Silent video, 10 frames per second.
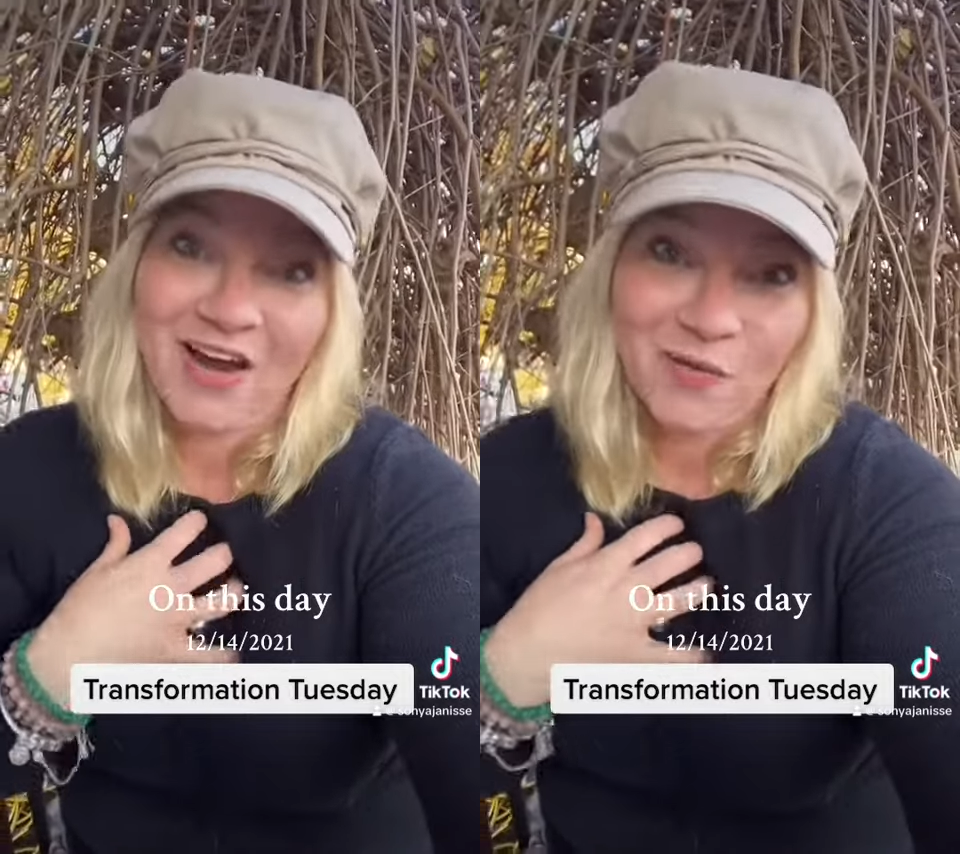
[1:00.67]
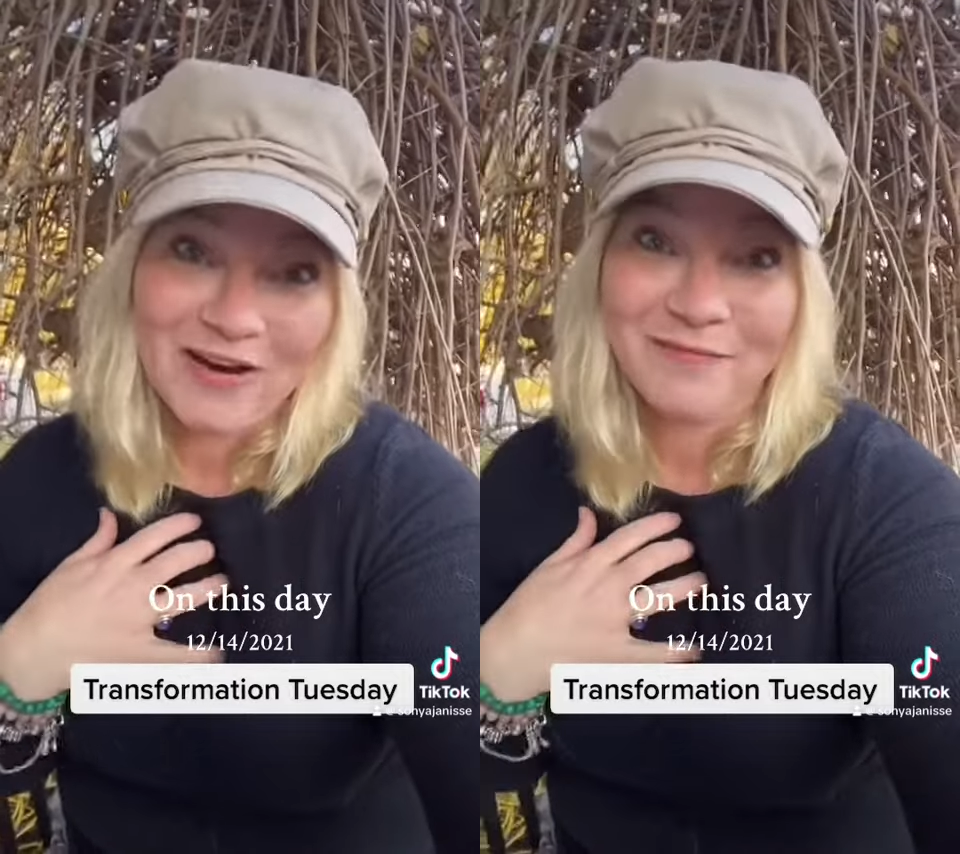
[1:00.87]

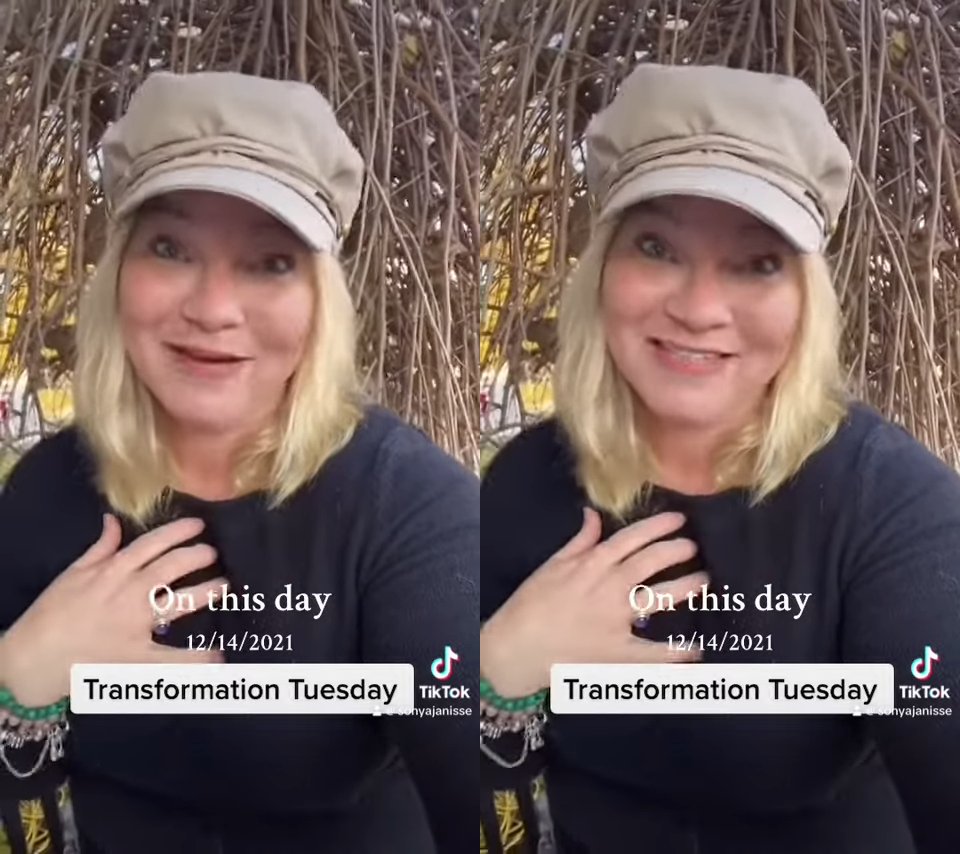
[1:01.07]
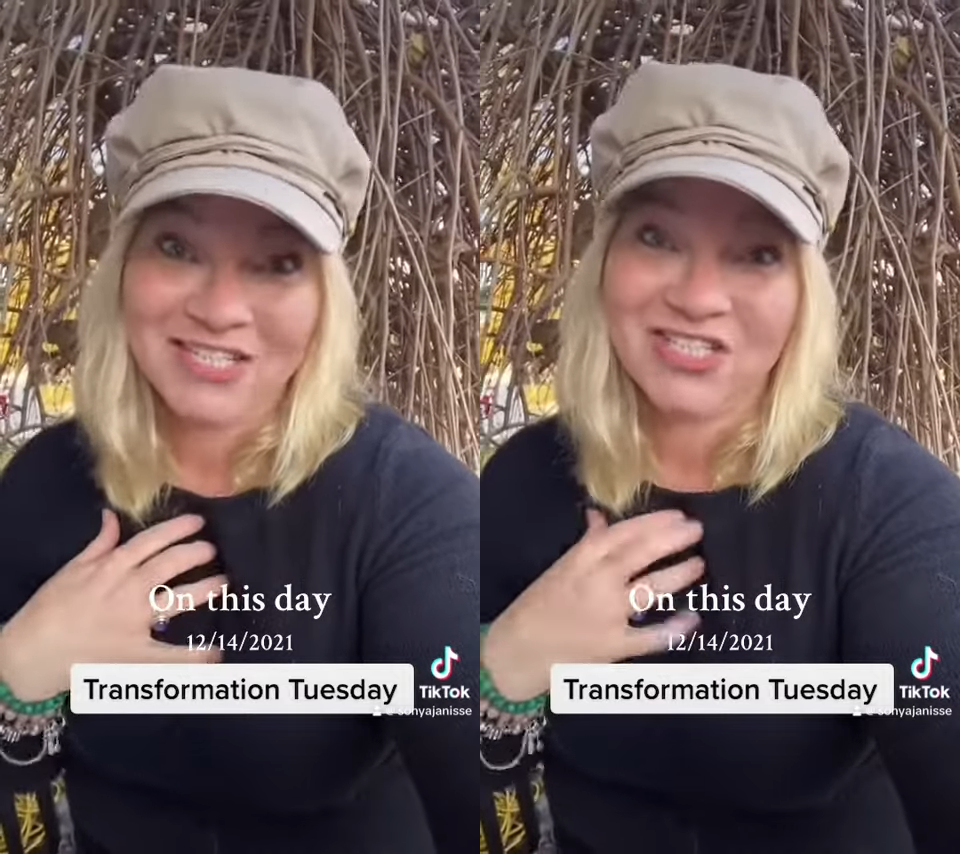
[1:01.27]
unread
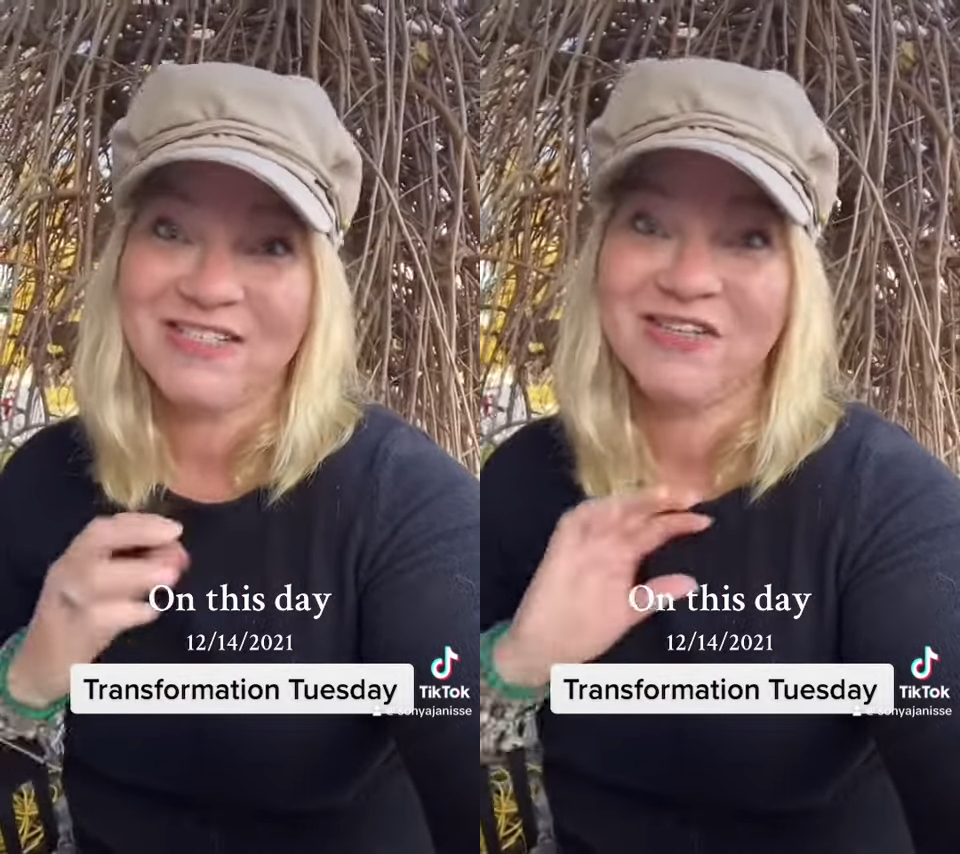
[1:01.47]
messages.